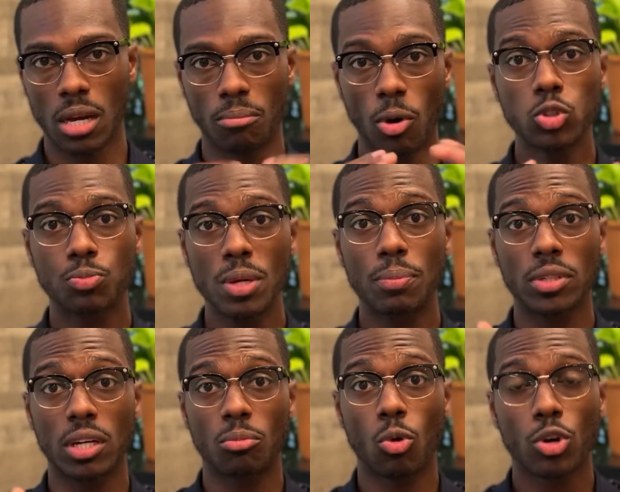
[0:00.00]
Most
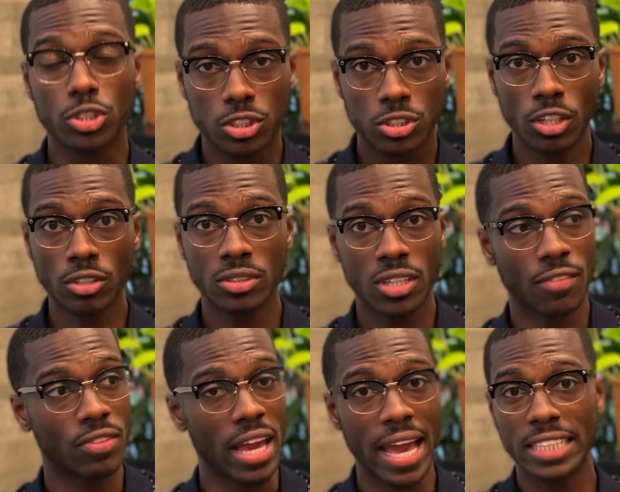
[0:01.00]
people are more certain
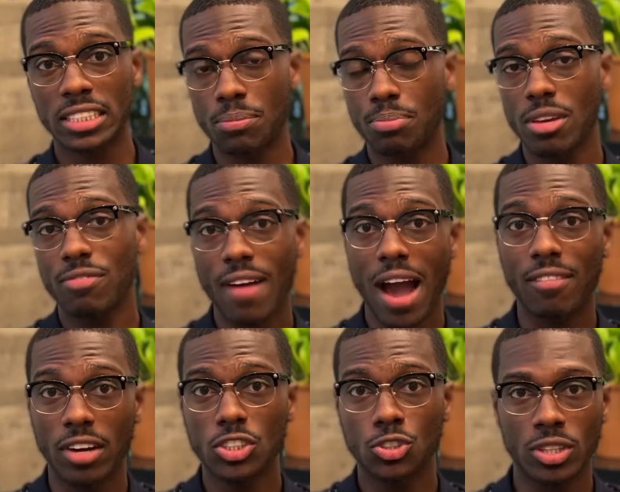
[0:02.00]
of the S&P
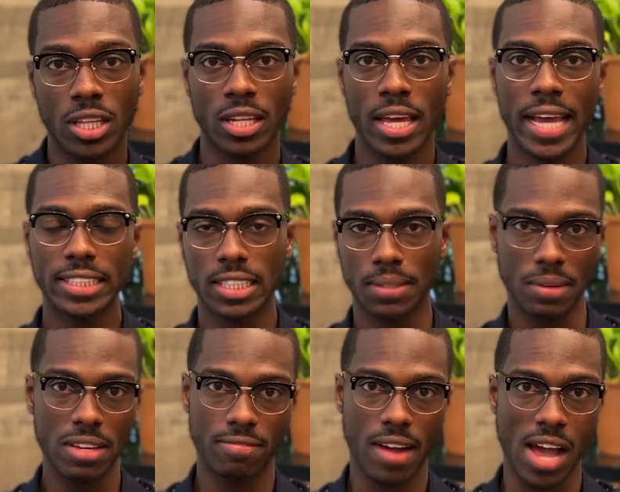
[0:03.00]
500 than the
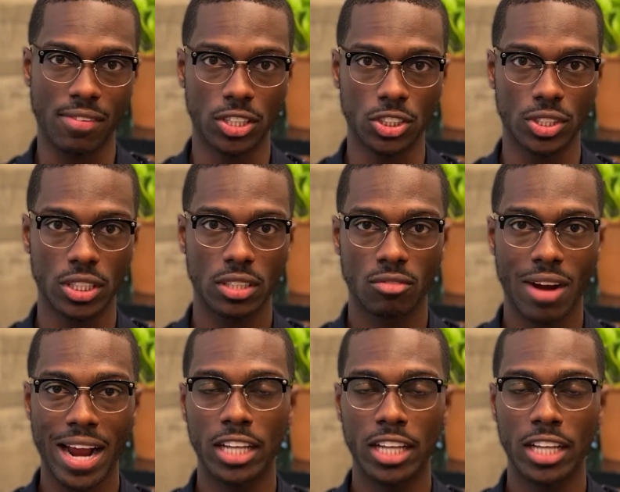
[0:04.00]
S&P 500, right?